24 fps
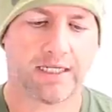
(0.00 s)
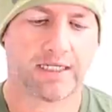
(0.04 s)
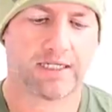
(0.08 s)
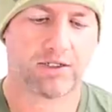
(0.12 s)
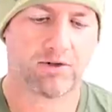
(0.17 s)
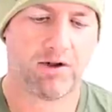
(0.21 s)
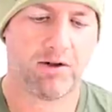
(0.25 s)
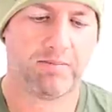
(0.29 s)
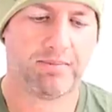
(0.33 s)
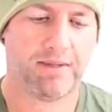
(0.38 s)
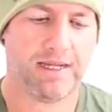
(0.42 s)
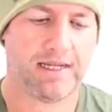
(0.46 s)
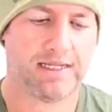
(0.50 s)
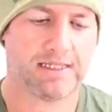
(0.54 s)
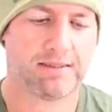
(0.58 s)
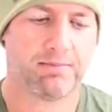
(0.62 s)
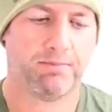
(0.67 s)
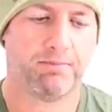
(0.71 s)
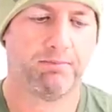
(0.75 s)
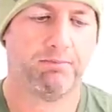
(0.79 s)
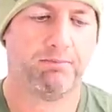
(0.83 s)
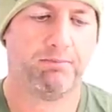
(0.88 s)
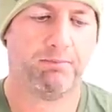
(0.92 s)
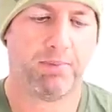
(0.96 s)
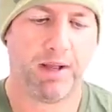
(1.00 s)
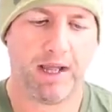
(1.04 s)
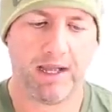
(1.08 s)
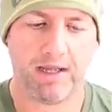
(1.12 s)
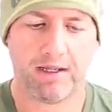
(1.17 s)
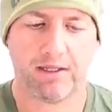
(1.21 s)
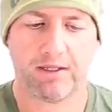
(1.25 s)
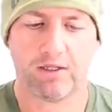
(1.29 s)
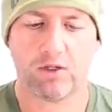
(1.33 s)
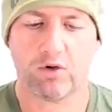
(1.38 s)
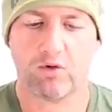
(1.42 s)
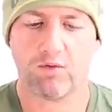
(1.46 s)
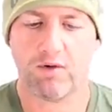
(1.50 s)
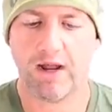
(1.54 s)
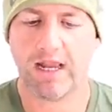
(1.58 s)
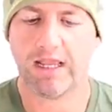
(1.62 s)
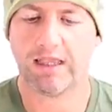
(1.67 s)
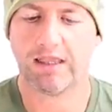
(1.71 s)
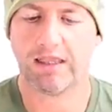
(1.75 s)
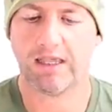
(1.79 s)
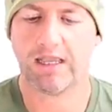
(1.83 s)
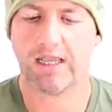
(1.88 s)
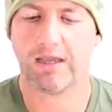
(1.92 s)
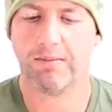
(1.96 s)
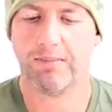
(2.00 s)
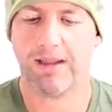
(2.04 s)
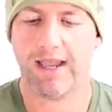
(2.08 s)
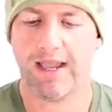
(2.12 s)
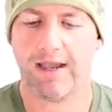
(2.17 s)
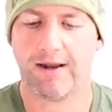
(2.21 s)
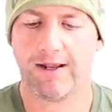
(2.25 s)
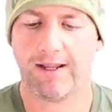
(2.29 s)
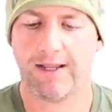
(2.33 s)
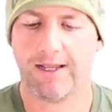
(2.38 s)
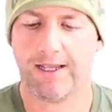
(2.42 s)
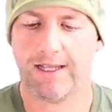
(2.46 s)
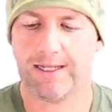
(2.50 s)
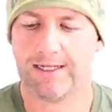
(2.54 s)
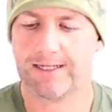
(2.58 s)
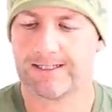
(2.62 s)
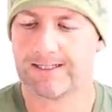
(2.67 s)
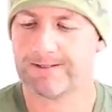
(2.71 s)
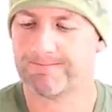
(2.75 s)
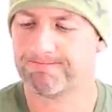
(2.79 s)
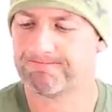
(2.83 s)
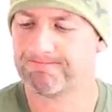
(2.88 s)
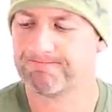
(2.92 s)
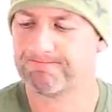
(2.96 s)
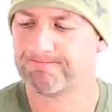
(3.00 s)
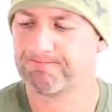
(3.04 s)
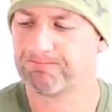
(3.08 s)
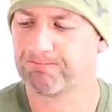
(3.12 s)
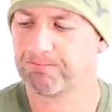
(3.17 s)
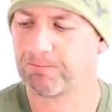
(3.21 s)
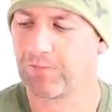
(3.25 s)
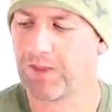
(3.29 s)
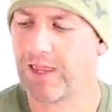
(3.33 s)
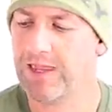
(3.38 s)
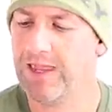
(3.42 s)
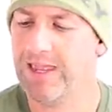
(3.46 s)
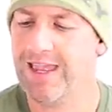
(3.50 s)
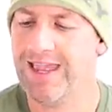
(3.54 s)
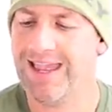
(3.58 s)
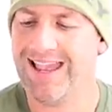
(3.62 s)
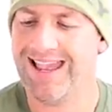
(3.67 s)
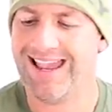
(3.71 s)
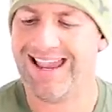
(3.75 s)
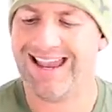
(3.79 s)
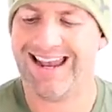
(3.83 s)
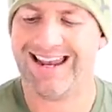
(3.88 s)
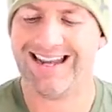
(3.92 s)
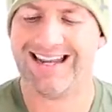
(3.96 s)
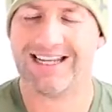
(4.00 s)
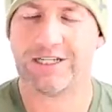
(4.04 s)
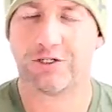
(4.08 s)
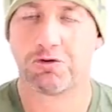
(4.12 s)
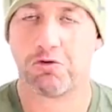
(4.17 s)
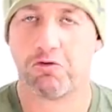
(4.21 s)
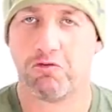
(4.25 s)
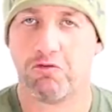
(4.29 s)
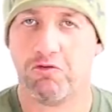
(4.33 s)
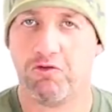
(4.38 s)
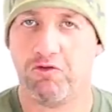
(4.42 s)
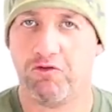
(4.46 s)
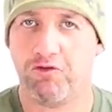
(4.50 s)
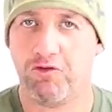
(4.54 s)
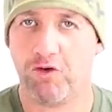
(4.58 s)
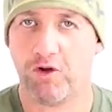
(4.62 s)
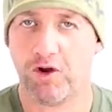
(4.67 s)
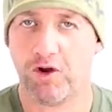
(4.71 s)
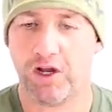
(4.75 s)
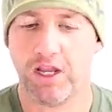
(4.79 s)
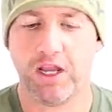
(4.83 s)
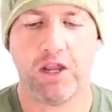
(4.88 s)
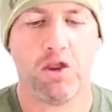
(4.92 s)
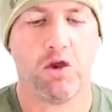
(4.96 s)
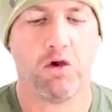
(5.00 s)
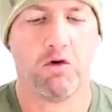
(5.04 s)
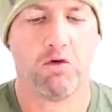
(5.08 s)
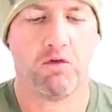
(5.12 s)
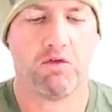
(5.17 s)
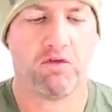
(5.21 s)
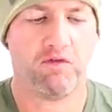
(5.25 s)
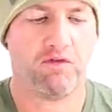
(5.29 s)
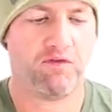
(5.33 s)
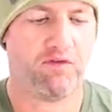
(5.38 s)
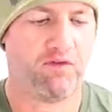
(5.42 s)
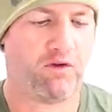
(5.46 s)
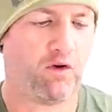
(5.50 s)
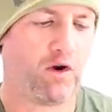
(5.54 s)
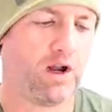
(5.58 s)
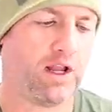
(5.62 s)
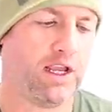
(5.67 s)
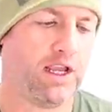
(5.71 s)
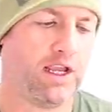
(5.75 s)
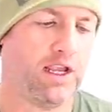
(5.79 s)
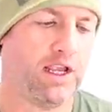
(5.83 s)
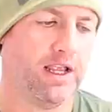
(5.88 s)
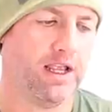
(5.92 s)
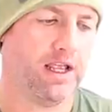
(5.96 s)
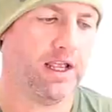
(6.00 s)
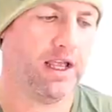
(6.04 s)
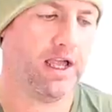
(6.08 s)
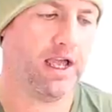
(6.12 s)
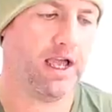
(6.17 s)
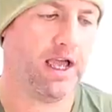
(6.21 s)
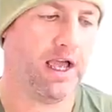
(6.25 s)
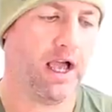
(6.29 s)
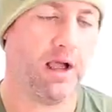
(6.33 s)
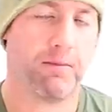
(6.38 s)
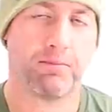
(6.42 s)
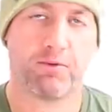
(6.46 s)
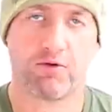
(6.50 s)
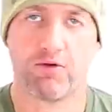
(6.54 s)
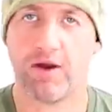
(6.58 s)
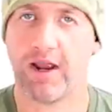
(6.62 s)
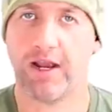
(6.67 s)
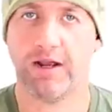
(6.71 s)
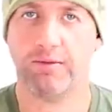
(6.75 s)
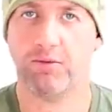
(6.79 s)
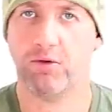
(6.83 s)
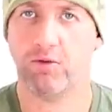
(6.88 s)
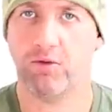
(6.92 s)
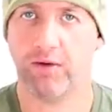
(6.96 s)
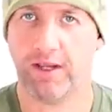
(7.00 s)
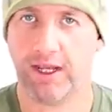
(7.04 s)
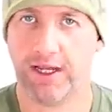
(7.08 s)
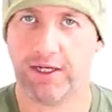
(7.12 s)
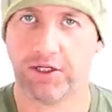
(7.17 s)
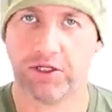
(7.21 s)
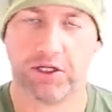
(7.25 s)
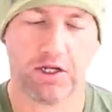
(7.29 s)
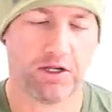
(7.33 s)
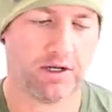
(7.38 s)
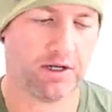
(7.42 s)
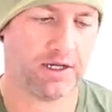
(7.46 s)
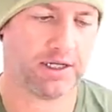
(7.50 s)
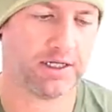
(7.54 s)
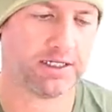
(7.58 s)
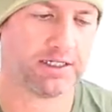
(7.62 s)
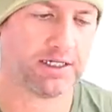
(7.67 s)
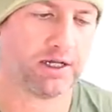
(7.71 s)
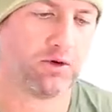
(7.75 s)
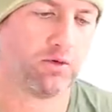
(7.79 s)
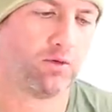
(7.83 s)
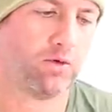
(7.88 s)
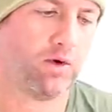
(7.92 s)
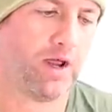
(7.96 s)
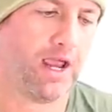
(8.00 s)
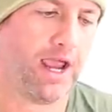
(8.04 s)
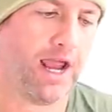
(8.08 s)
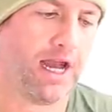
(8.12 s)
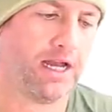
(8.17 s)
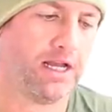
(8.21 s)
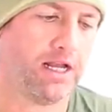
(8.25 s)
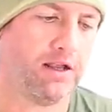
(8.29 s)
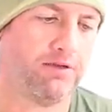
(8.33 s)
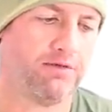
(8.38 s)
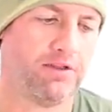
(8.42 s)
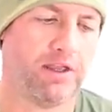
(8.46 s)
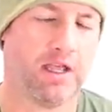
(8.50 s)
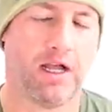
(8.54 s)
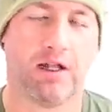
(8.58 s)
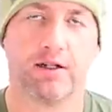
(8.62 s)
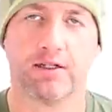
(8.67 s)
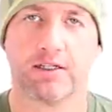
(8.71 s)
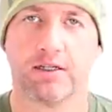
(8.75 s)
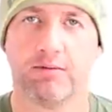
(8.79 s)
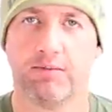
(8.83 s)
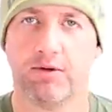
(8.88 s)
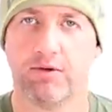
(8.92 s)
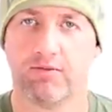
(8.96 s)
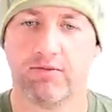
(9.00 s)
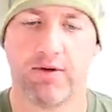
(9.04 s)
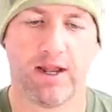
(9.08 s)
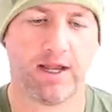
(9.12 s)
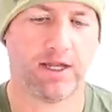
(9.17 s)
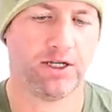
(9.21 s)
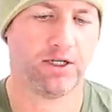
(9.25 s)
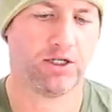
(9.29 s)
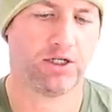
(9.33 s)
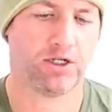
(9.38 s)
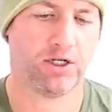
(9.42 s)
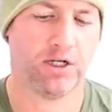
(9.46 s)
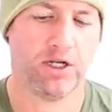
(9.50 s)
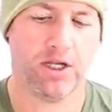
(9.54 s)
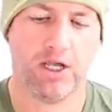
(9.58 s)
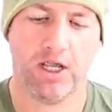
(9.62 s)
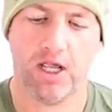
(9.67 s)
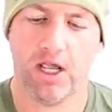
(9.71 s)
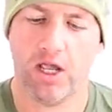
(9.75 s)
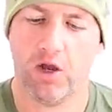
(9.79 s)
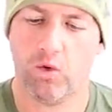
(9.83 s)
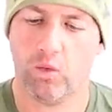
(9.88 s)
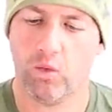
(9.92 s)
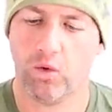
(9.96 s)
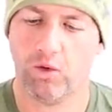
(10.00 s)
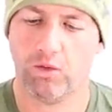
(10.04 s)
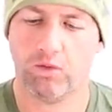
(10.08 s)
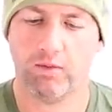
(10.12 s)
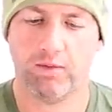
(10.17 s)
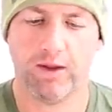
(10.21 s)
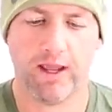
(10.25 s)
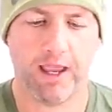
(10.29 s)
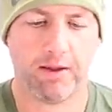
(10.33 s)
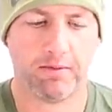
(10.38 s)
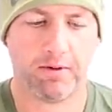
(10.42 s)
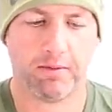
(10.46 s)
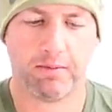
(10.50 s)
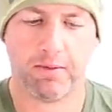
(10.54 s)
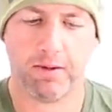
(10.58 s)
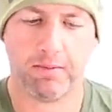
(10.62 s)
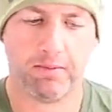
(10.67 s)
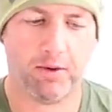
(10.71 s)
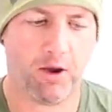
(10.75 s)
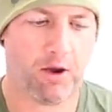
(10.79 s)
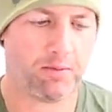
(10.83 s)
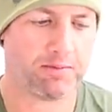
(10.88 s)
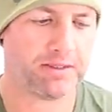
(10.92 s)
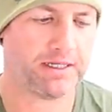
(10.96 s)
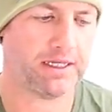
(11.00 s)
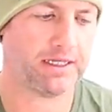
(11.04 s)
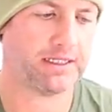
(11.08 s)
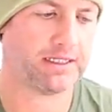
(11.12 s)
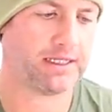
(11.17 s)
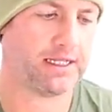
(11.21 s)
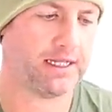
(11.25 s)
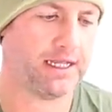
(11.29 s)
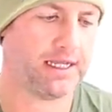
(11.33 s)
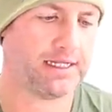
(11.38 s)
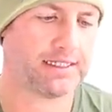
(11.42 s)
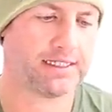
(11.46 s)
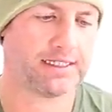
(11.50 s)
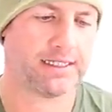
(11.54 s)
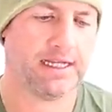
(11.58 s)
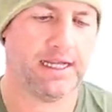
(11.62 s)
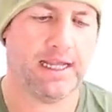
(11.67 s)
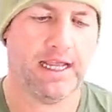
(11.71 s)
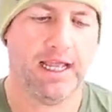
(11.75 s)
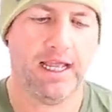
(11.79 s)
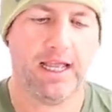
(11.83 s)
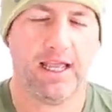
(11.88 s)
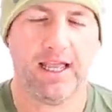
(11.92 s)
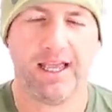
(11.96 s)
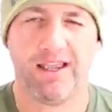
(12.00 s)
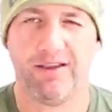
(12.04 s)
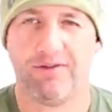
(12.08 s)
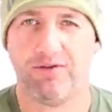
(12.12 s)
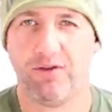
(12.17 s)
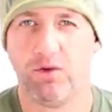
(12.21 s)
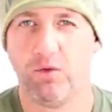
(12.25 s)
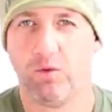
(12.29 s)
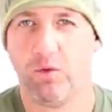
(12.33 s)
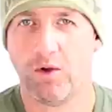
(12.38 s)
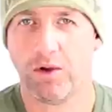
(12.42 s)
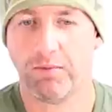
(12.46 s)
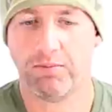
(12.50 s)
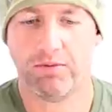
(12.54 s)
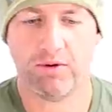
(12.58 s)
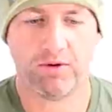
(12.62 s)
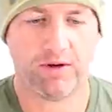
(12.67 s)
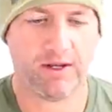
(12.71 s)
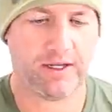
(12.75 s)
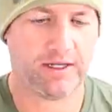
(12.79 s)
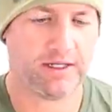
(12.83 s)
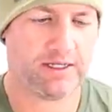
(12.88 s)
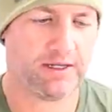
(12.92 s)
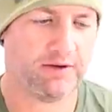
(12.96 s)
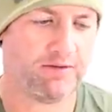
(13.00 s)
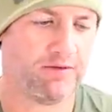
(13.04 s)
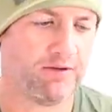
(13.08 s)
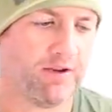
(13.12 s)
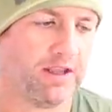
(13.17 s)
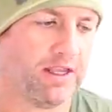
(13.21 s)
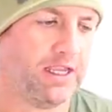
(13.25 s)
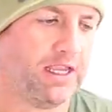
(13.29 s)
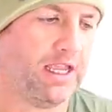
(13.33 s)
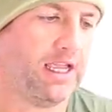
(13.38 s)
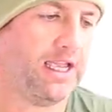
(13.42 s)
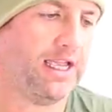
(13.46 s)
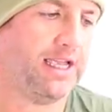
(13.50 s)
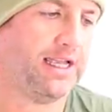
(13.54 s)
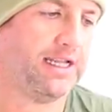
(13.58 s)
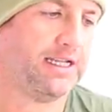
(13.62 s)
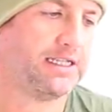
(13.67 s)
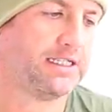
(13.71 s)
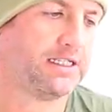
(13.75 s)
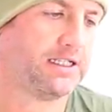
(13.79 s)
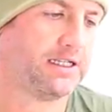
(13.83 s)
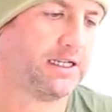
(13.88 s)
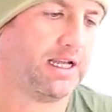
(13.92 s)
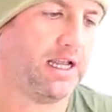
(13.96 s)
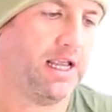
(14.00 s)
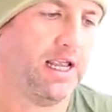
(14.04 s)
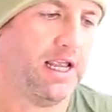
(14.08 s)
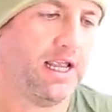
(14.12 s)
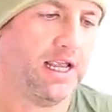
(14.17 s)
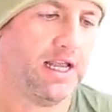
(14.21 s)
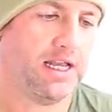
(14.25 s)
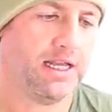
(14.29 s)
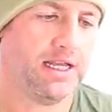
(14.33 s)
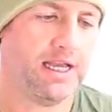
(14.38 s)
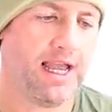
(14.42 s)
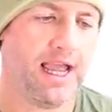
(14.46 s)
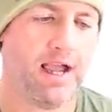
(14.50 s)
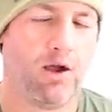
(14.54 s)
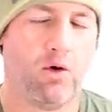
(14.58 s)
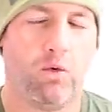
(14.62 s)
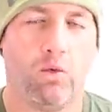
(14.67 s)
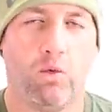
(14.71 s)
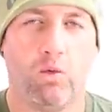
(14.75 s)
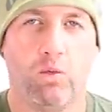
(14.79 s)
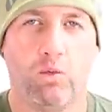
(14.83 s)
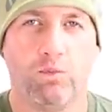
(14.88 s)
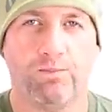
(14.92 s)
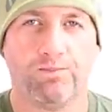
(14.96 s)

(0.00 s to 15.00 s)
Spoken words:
to strip this, but the great thing about it is fully, fully upgradable internally. So any of the ultimate range will be able to be popped into this if you want to put in different gears. Now,